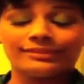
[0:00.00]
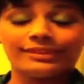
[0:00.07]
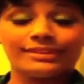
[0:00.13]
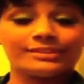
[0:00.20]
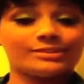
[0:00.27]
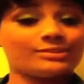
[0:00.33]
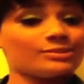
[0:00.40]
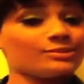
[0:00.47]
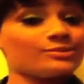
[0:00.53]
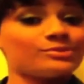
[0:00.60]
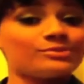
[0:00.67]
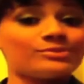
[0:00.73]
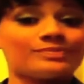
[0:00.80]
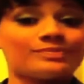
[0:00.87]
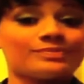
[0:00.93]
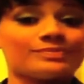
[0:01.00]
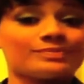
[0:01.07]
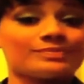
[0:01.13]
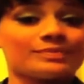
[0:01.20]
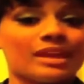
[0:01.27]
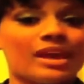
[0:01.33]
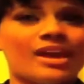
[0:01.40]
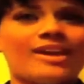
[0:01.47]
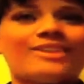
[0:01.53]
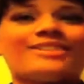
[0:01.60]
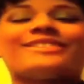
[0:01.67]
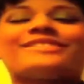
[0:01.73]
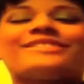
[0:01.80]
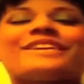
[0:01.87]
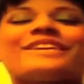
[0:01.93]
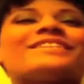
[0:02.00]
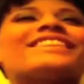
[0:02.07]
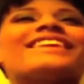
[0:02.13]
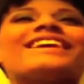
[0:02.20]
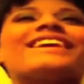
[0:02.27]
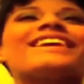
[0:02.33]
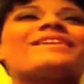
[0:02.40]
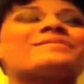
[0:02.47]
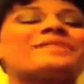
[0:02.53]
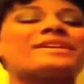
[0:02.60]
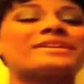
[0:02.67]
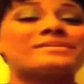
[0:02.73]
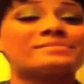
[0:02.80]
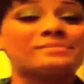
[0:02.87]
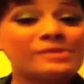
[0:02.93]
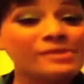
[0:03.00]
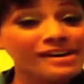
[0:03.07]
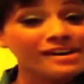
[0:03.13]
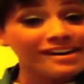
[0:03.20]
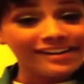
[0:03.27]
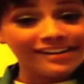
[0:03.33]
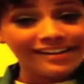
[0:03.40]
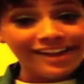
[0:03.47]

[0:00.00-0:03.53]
It's two. You're everything I want and more.